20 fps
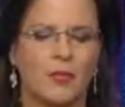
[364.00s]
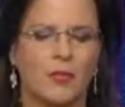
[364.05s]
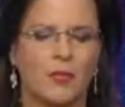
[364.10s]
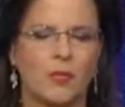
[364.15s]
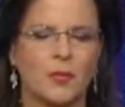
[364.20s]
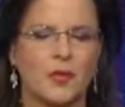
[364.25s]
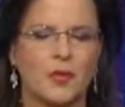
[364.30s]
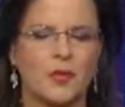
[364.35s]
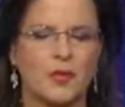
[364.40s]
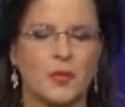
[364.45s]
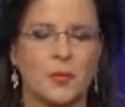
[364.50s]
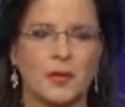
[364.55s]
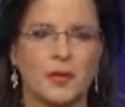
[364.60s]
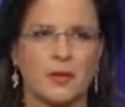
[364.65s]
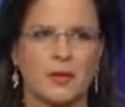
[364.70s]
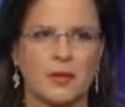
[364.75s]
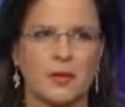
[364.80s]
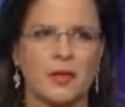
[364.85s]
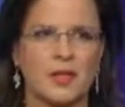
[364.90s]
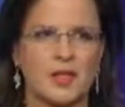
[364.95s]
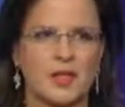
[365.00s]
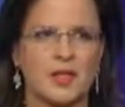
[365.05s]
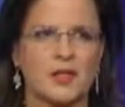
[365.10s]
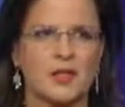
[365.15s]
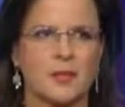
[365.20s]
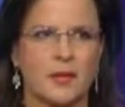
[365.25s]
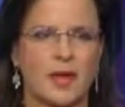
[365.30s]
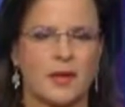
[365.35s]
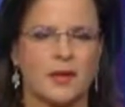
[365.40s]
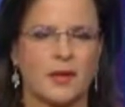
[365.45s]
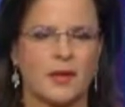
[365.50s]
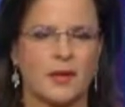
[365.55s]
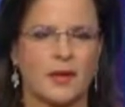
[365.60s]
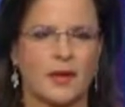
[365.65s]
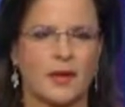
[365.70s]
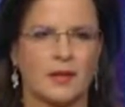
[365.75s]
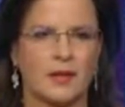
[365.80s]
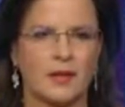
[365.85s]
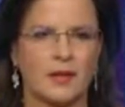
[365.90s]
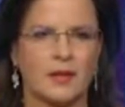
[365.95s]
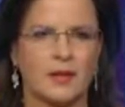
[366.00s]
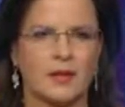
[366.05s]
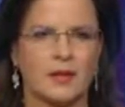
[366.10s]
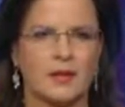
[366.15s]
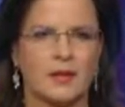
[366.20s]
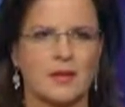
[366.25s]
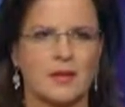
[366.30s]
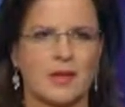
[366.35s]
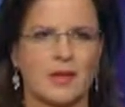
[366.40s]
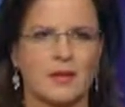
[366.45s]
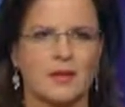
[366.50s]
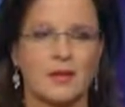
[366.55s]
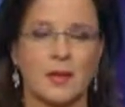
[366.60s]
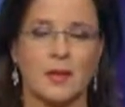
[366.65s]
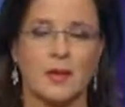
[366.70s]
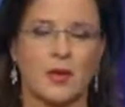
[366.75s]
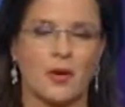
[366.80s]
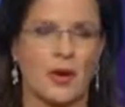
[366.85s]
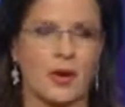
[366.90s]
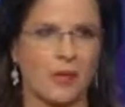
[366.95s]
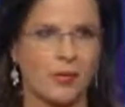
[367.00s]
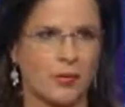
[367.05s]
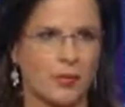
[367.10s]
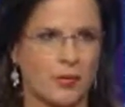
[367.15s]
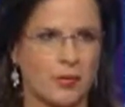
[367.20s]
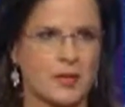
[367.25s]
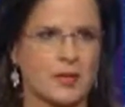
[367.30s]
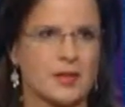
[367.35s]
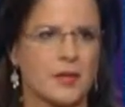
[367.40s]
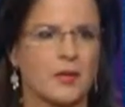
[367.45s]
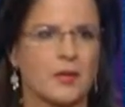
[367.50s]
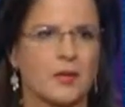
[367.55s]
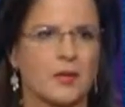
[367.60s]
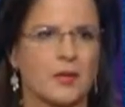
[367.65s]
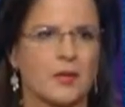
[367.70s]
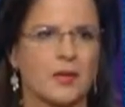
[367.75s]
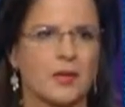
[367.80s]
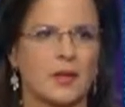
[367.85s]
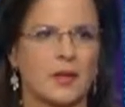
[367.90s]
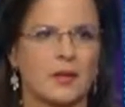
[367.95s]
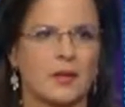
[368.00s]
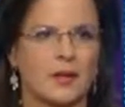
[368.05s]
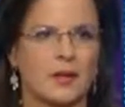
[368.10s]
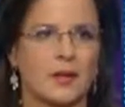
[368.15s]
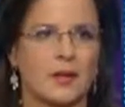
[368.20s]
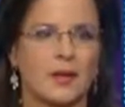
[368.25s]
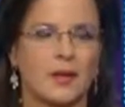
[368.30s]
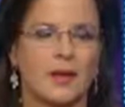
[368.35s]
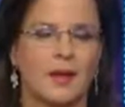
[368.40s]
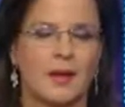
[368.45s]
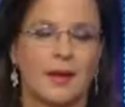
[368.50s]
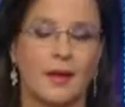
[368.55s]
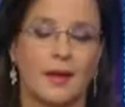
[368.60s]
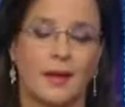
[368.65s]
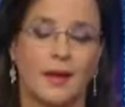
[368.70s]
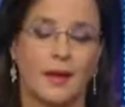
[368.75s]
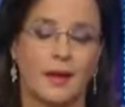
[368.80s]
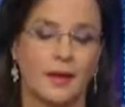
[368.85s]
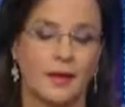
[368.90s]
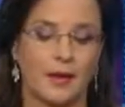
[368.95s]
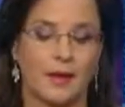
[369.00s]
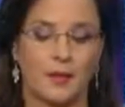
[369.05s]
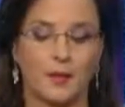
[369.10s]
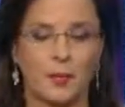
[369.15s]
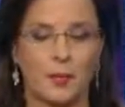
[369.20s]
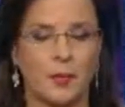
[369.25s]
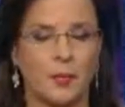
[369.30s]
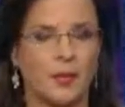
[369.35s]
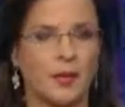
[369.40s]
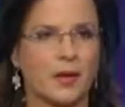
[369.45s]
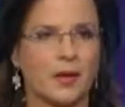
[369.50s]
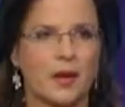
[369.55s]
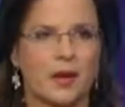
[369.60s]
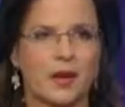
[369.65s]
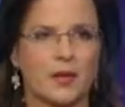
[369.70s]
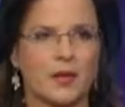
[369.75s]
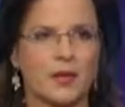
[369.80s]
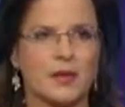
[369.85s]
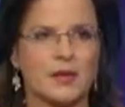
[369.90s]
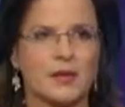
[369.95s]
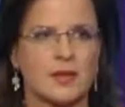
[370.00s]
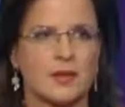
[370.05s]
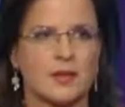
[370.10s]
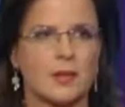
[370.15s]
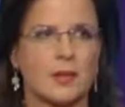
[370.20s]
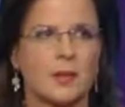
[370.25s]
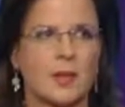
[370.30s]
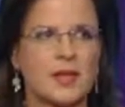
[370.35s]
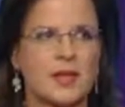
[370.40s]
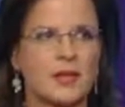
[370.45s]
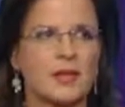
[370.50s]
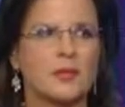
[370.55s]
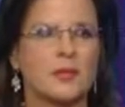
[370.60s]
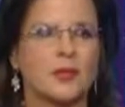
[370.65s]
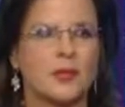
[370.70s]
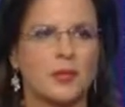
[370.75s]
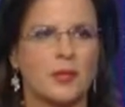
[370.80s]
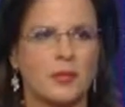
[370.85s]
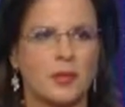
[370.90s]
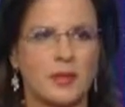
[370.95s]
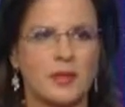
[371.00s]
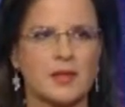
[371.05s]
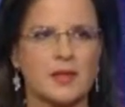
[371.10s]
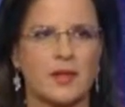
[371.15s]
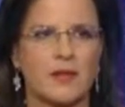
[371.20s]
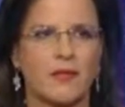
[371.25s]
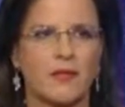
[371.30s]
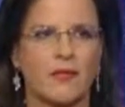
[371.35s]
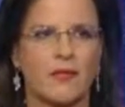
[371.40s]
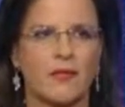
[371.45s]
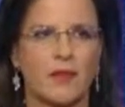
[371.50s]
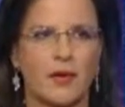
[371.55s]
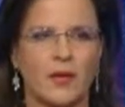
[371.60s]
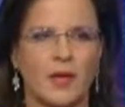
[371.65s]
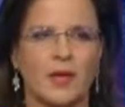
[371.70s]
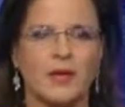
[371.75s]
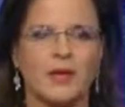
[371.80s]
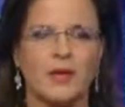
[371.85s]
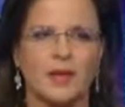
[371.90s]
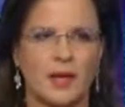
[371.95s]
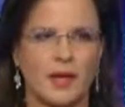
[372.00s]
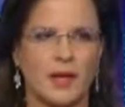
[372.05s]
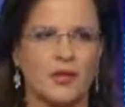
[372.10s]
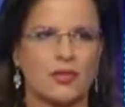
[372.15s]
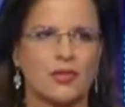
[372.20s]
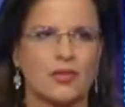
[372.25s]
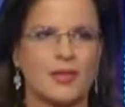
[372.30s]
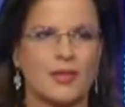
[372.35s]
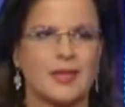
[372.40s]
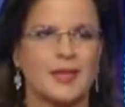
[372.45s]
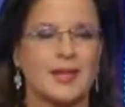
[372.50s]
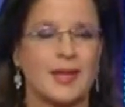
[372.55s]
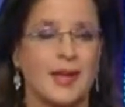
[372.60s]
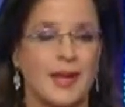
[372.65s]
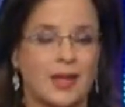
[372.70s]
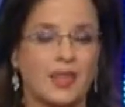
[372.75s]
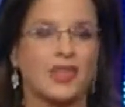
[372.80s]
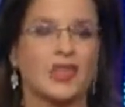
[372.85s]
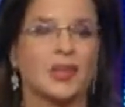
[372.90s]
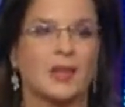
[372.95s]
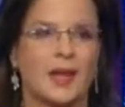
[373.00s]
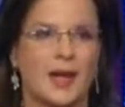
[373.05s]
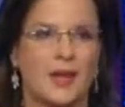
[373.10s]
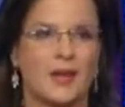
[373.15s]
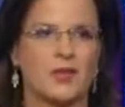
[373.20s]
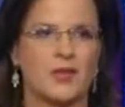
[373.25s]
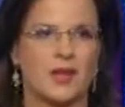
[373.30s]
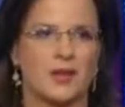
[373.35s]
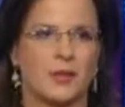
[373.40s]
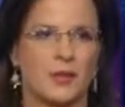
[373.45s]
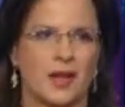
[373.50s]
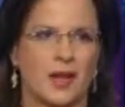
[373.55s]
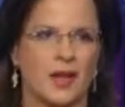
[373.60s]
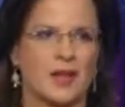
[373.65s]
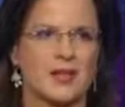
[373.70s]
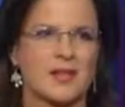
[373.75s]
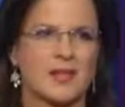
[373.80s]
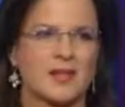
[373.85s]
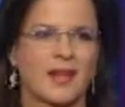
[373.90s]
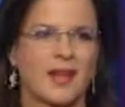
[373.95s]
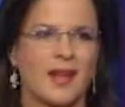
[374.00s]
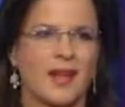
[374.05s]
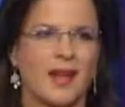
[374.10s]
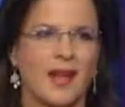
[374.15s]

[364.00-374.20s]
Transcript: There's been a criticism out there now that the Democrat President Bill Clinton and other people in Congress basically put in place a very dangerous national housing policy.